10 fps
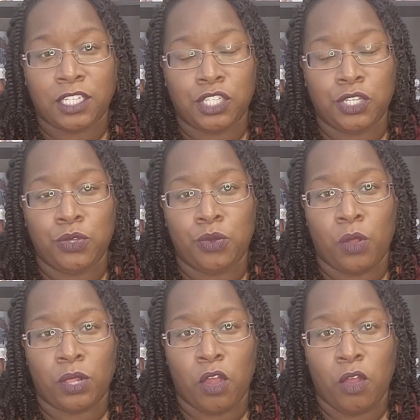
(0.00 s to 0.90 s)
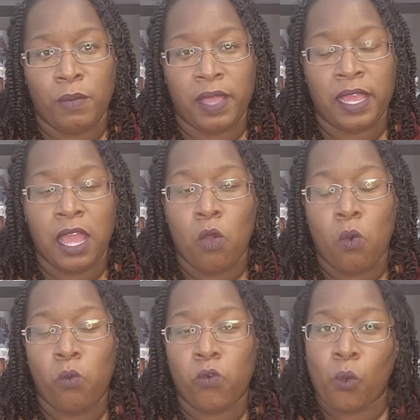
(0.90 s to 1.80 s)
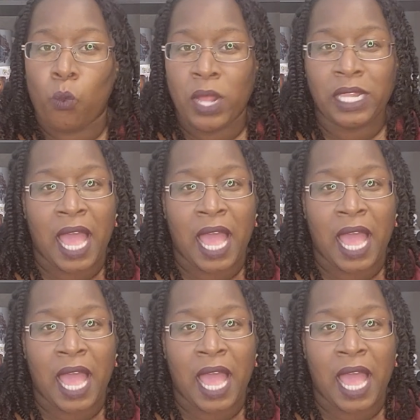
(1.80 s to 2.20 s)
to Oklahoma for one